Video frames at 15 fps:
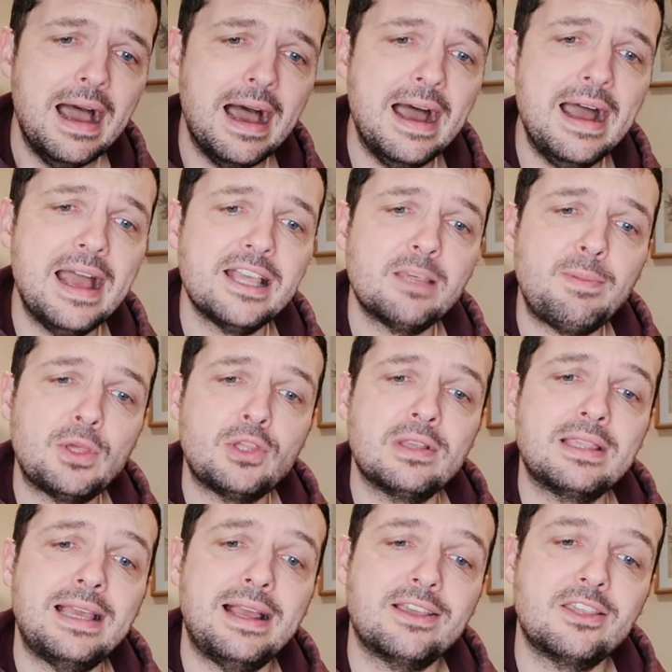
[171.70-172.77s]
Uh, special
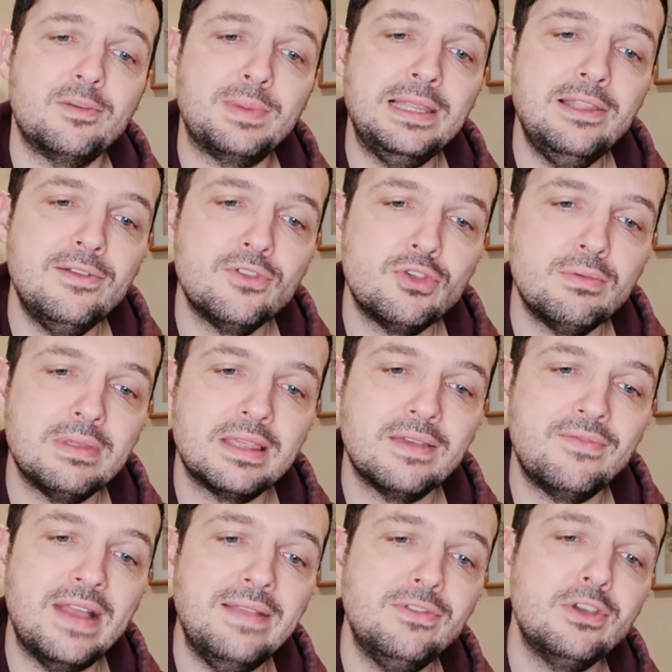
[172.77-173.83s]
attacks that will be learnt during this
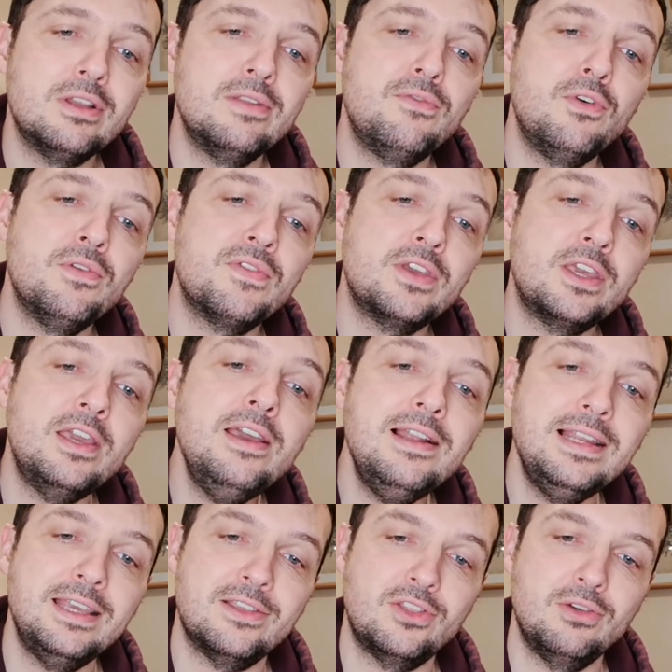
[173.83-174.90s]
event. You can avoid
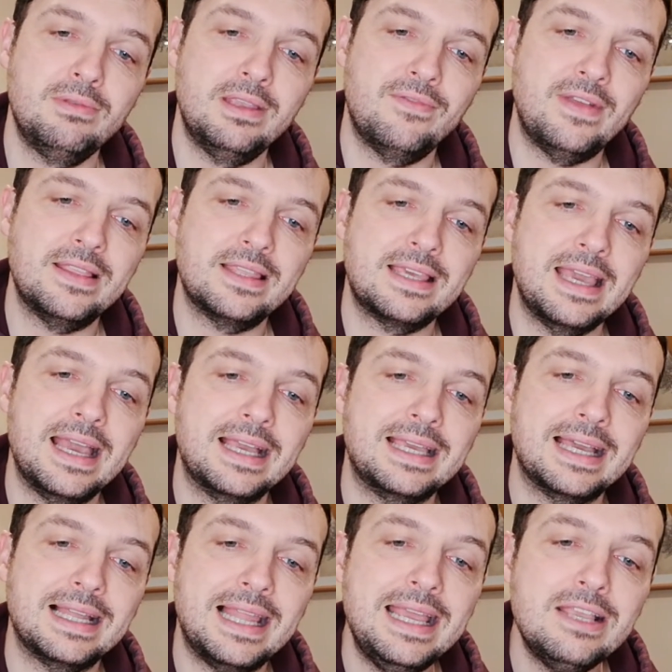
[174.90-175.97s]
Kirlia during the event to get
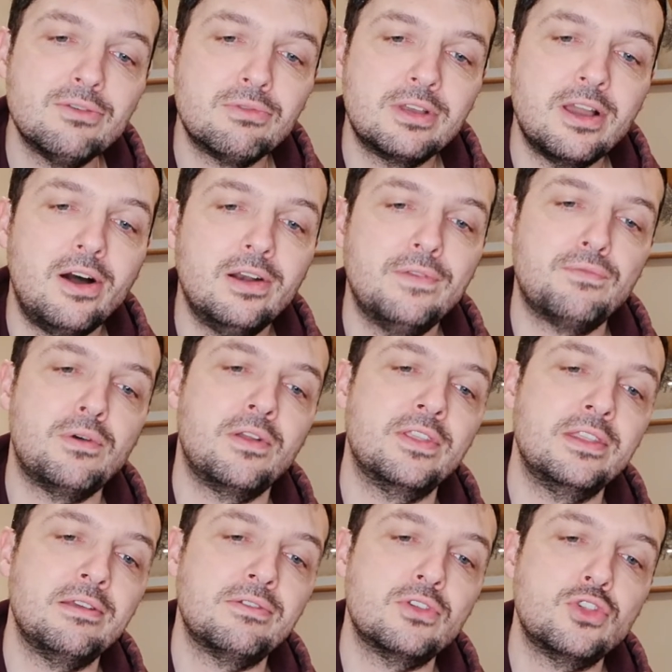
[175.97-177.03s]
Gallade or Gardevoir
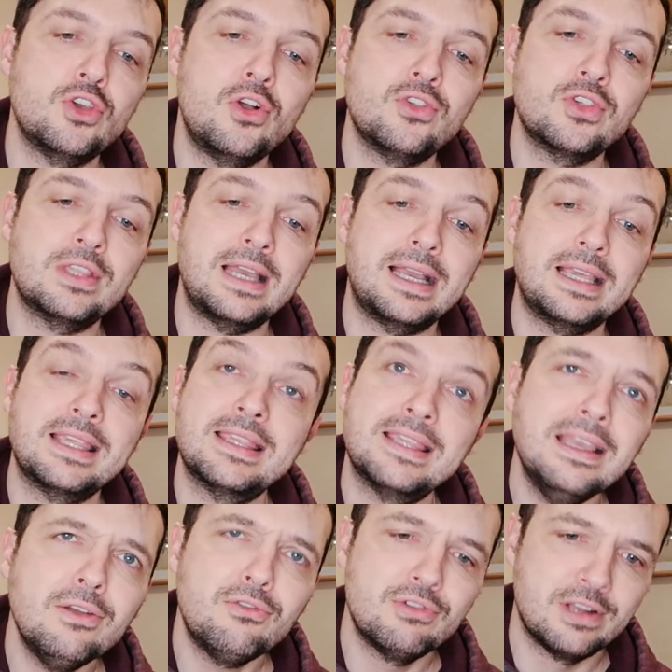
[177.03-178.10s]
that knows a charge attack
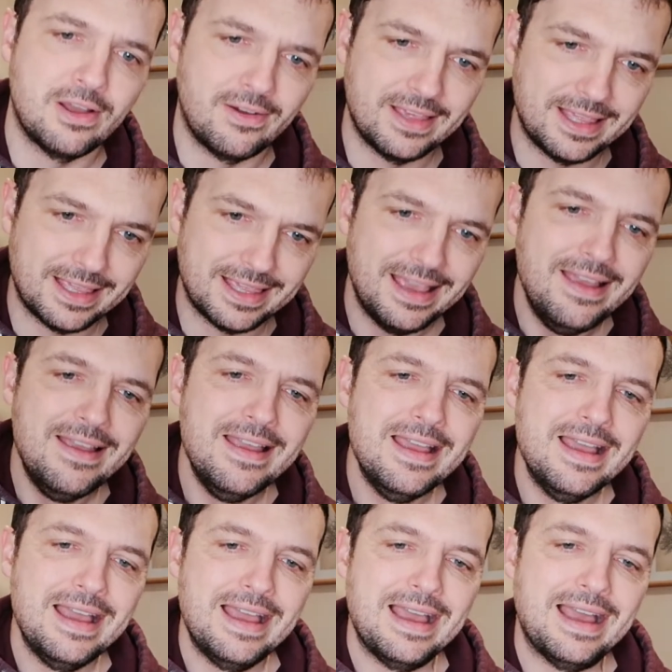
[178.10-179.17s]
synchronize
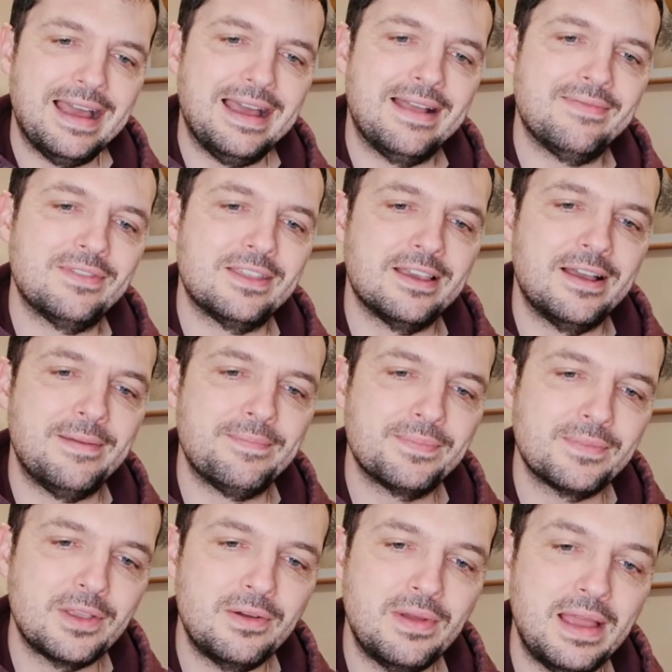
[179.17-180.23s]
and um,
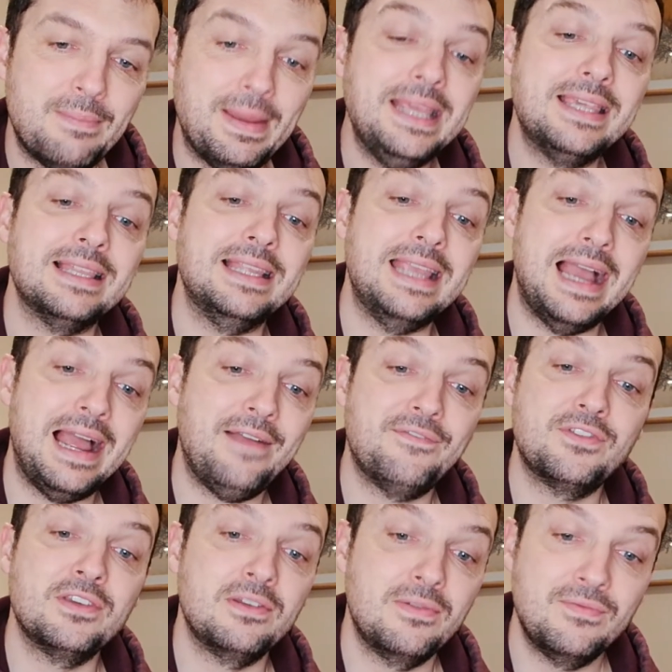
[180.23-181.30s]
basically
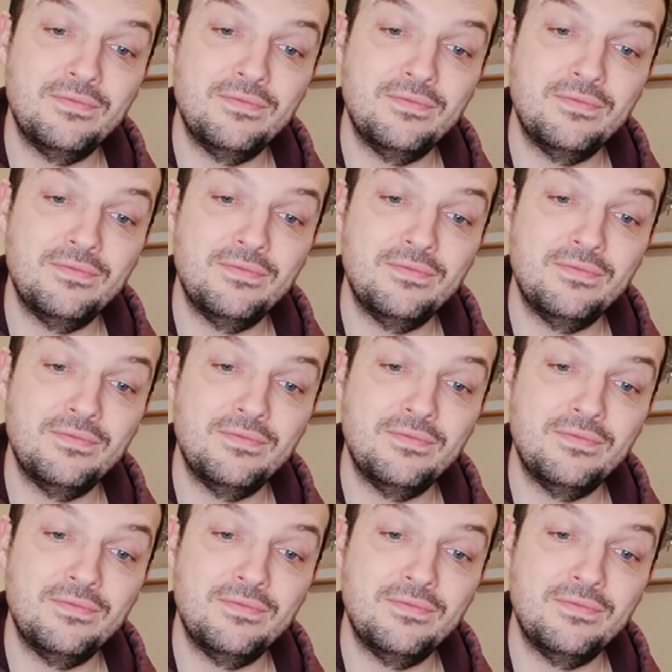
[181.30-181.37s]
after